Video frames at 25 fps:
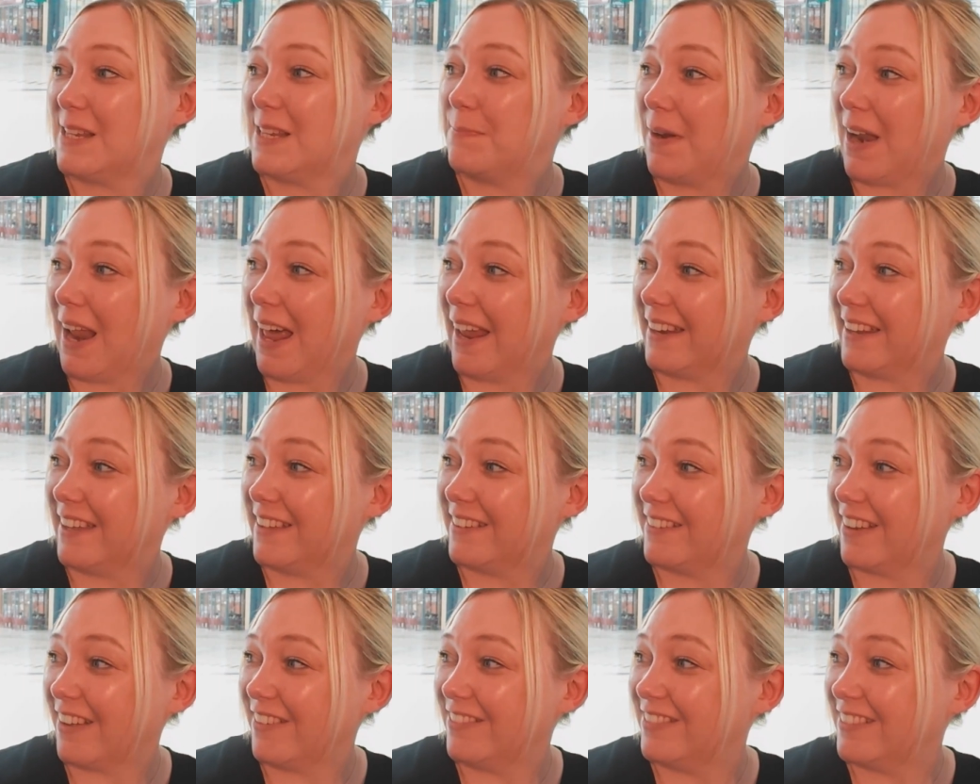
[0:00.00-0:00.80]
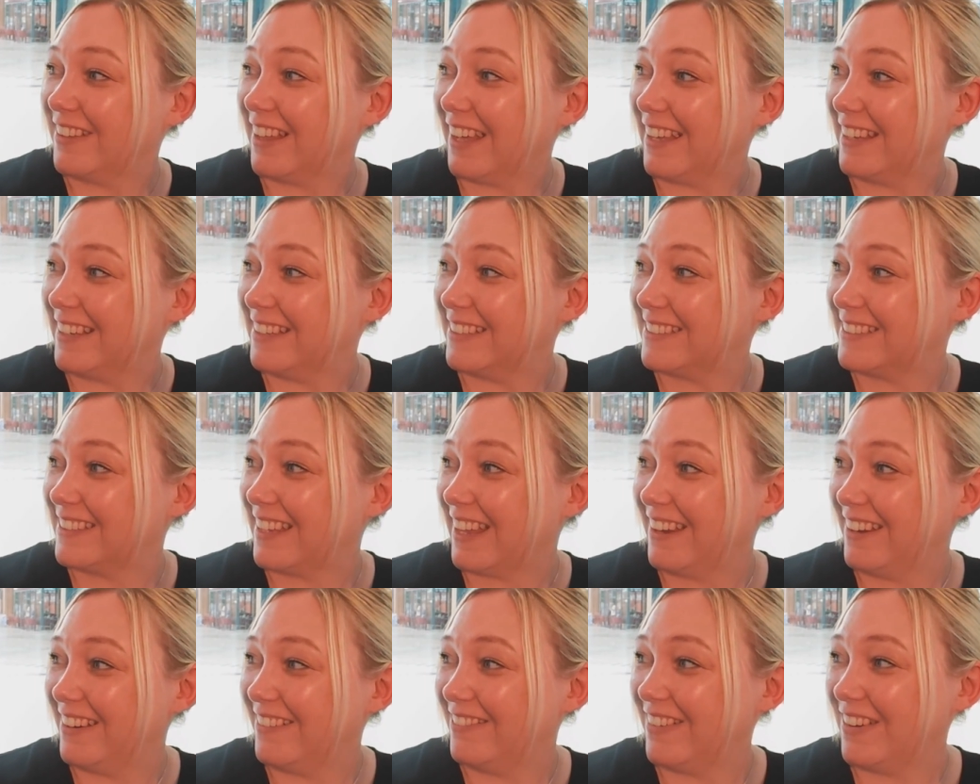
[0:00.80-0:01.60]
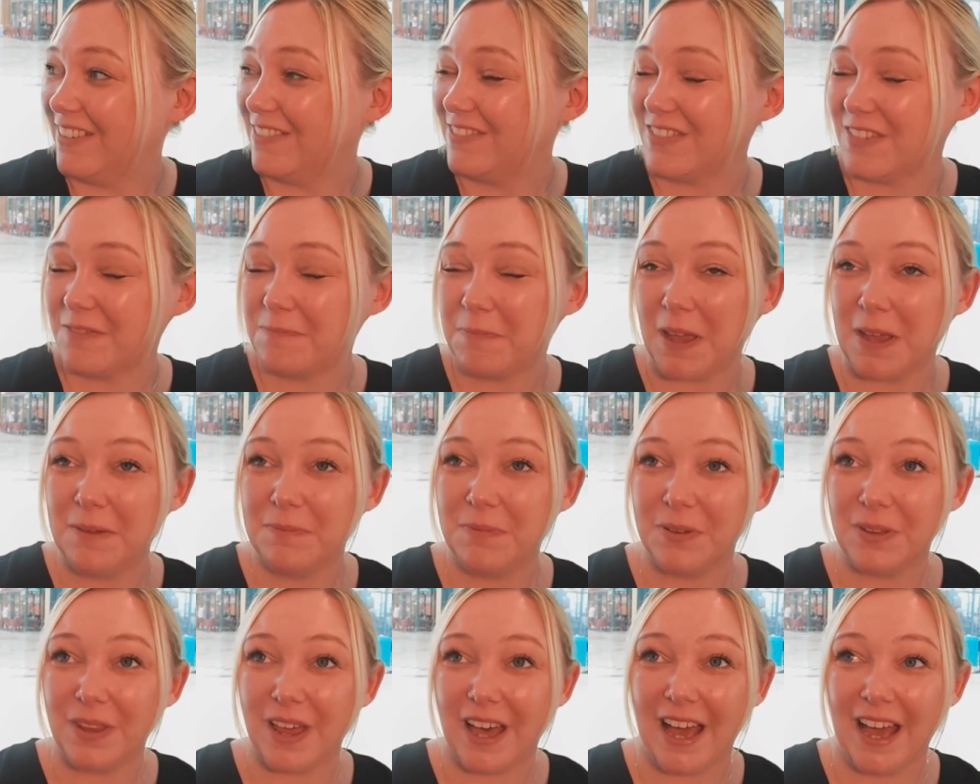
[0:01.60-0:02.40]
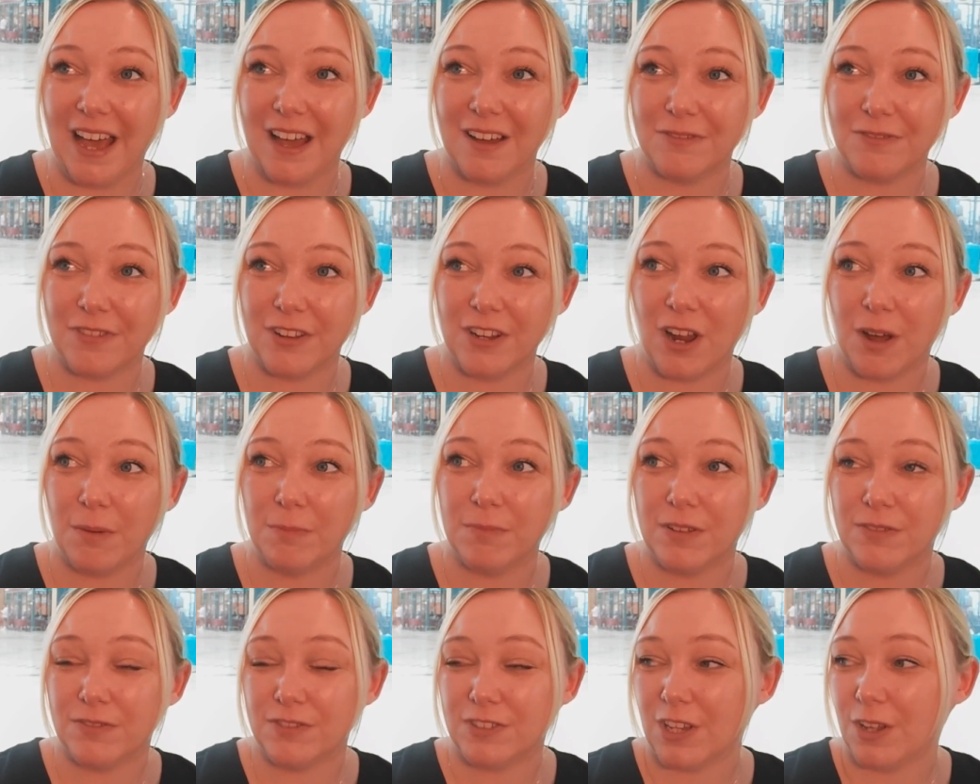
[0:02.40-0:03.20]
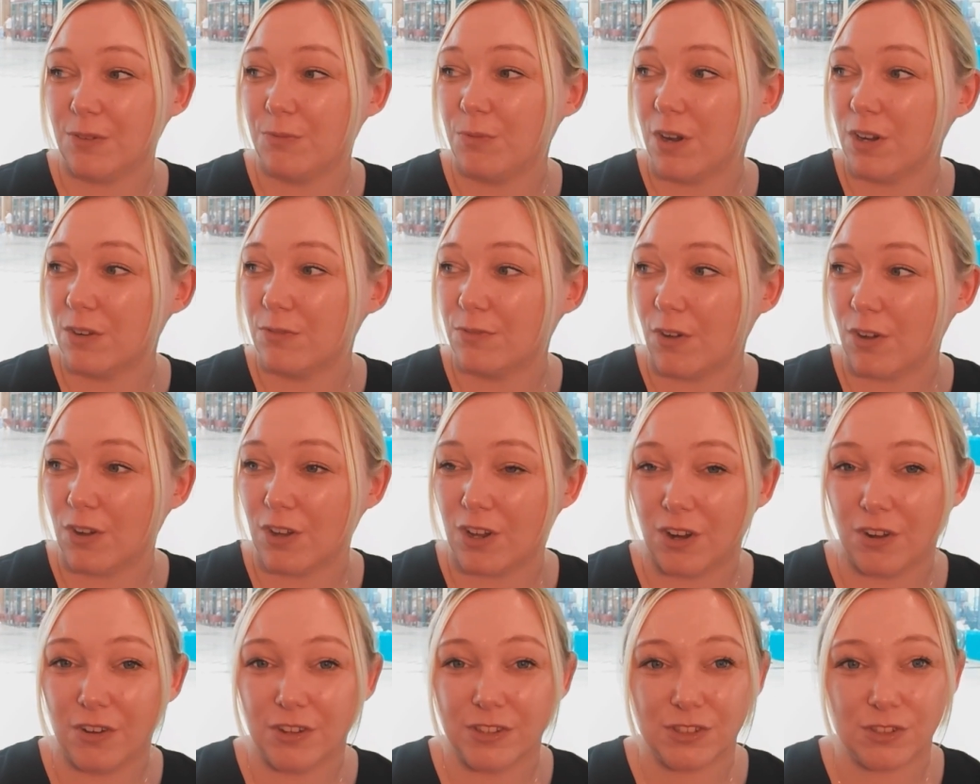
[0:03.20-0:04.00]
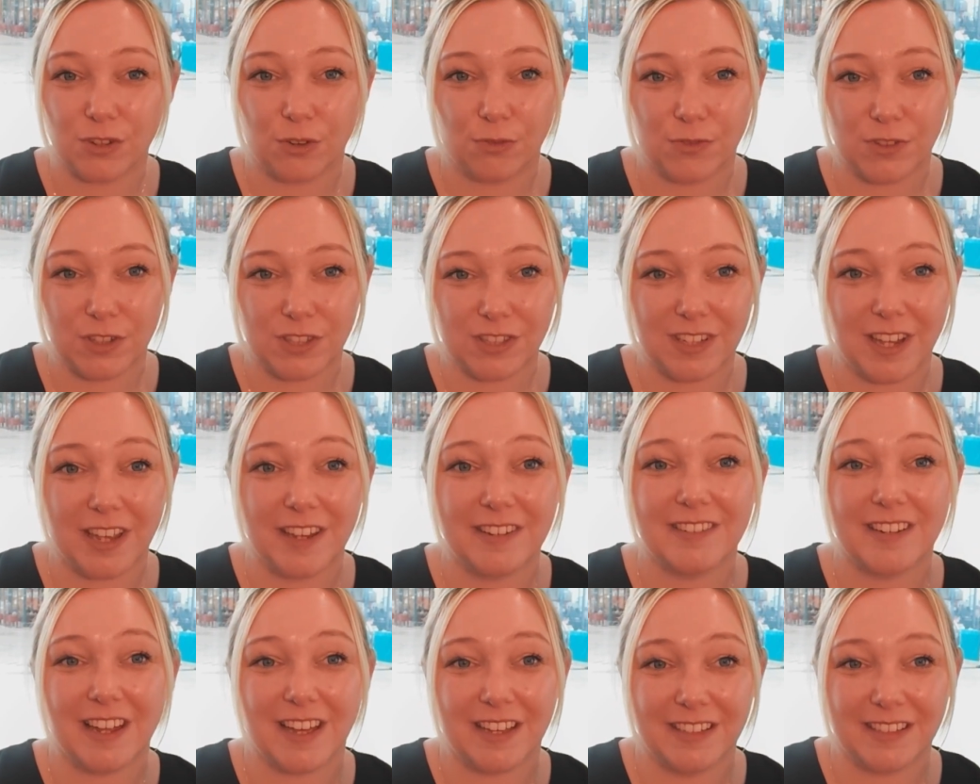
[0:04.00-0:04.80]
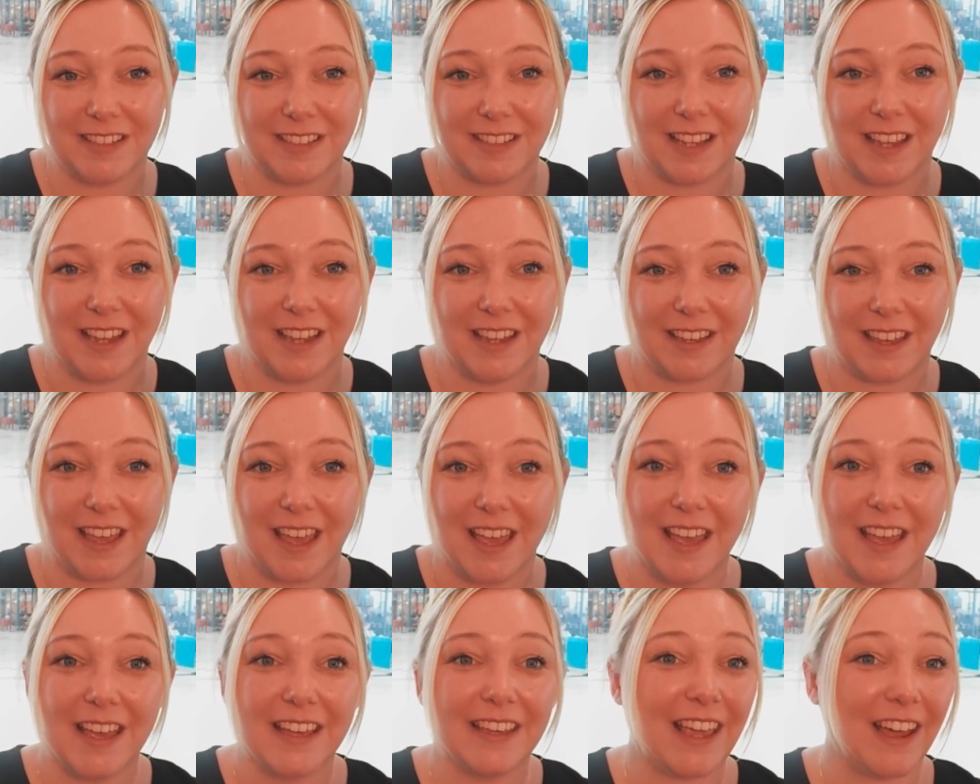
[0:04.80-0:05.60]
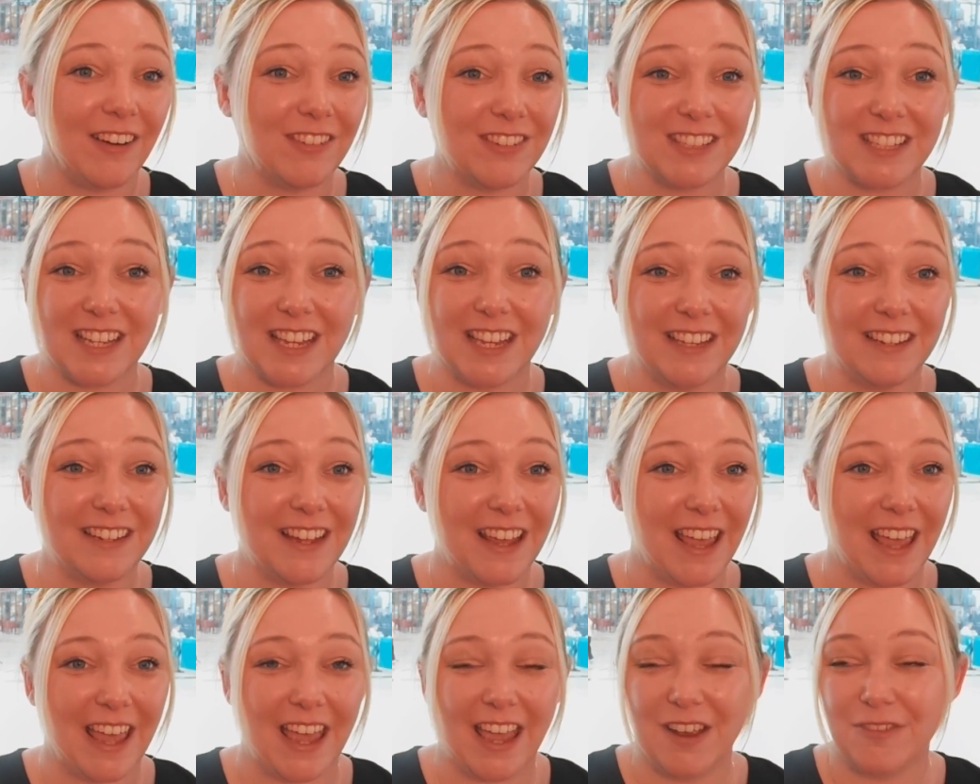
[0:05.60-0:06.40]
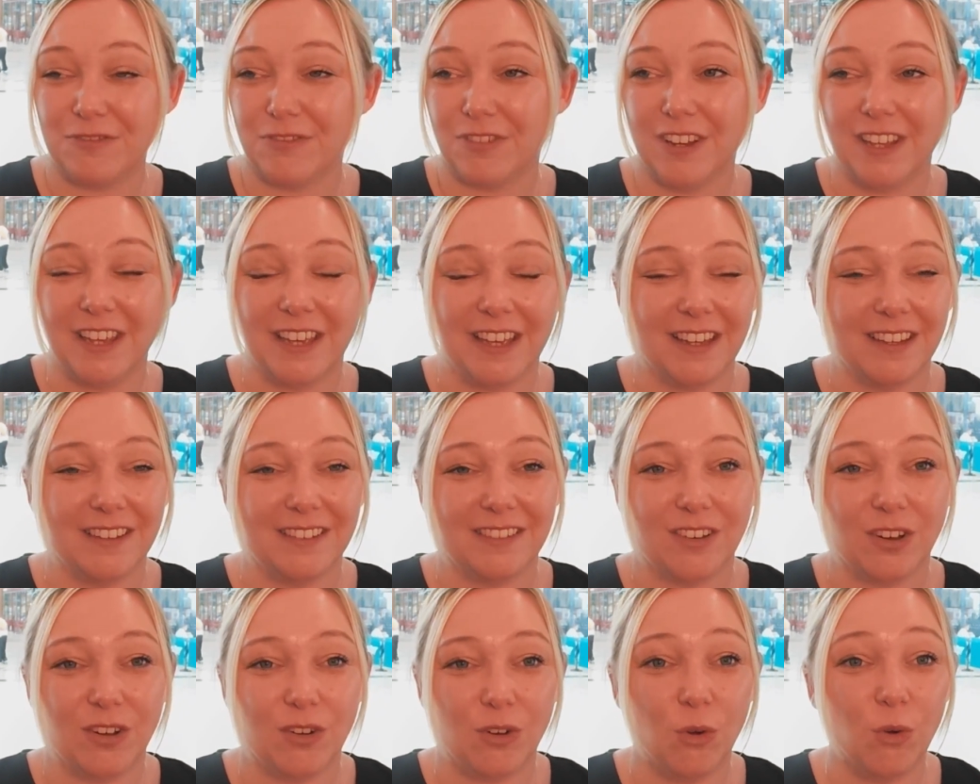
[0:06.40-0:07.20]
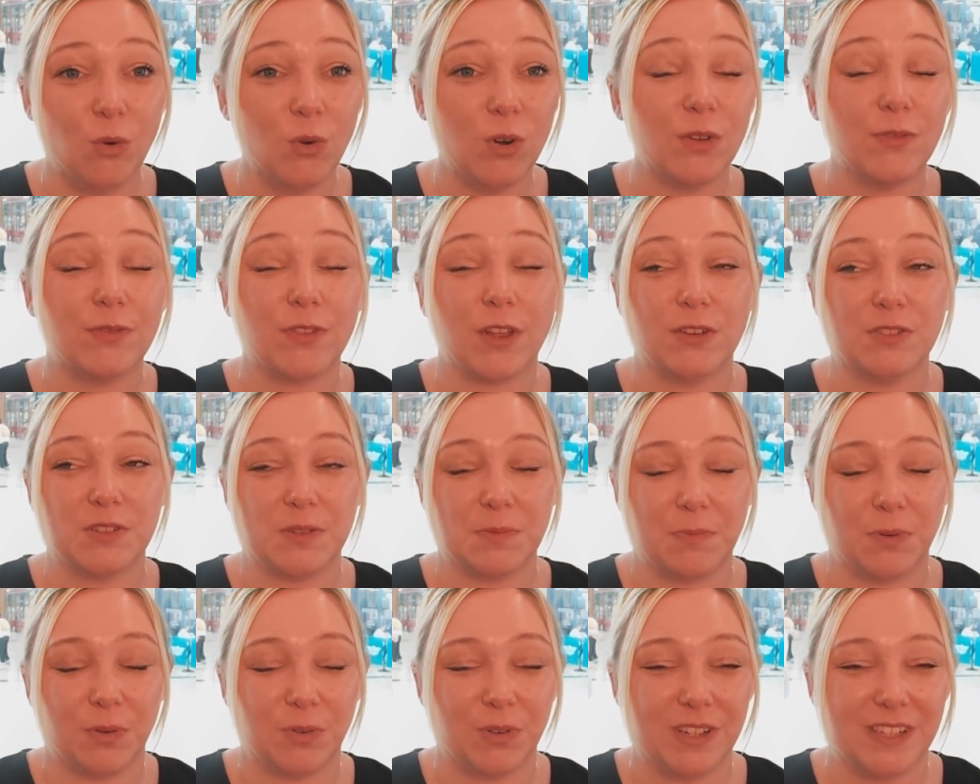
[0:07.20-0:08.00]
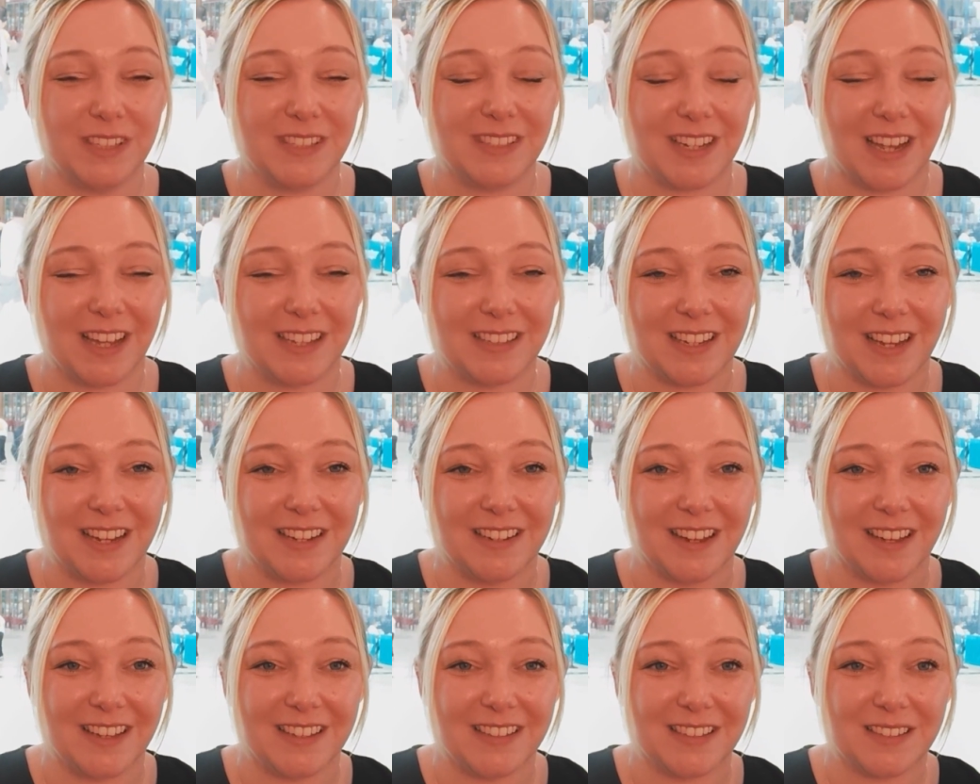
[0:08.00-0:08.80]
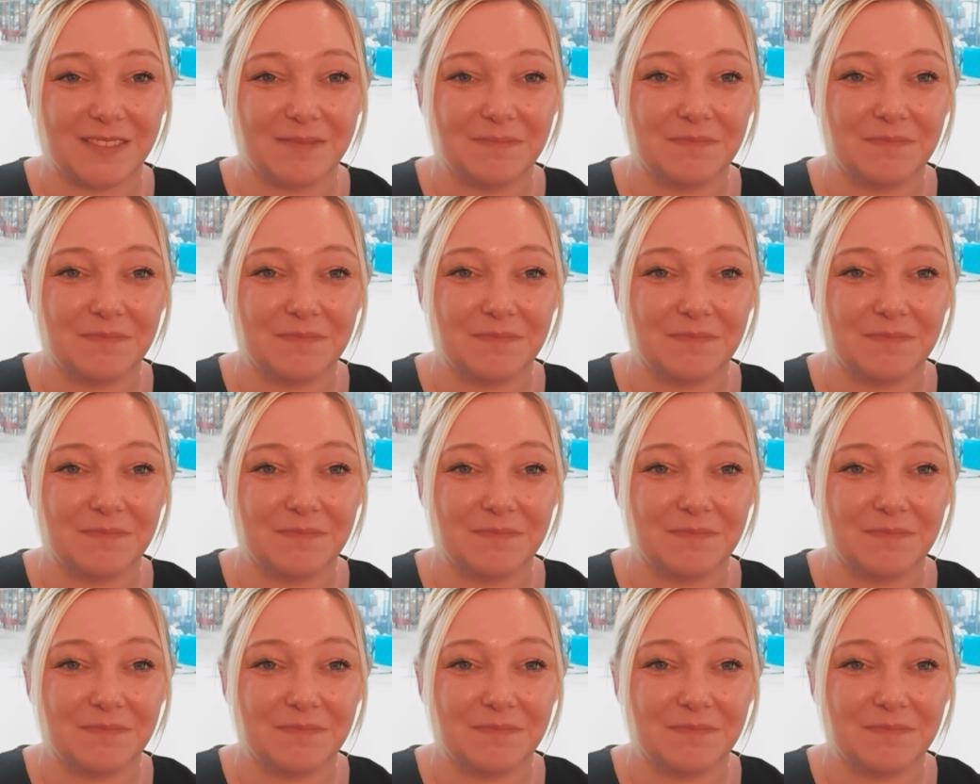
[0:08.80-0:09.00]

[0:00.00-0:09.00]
plan it, don't they? So with people that have an uplift, so one of our clients offers 10 days sick, guaranteed every year, all of those employees take 10 days.